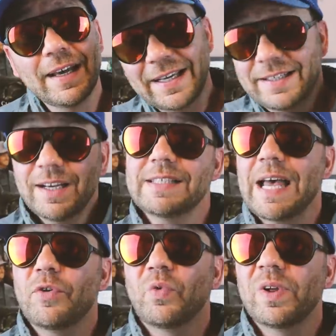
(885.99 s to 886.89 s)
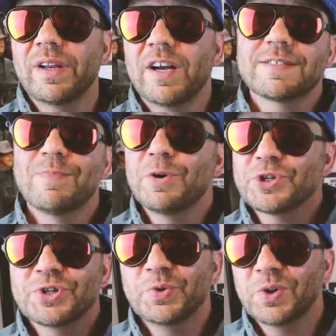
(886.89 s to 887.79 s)
It does have a really nice
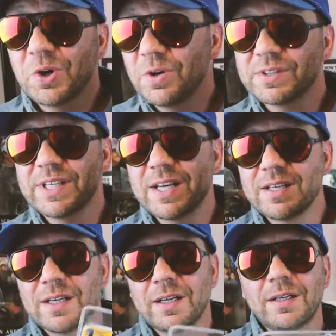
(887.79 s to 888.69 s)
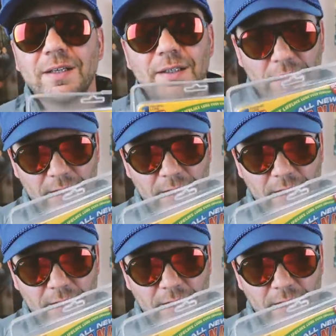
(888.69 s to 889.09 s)
motion to it, all said and done.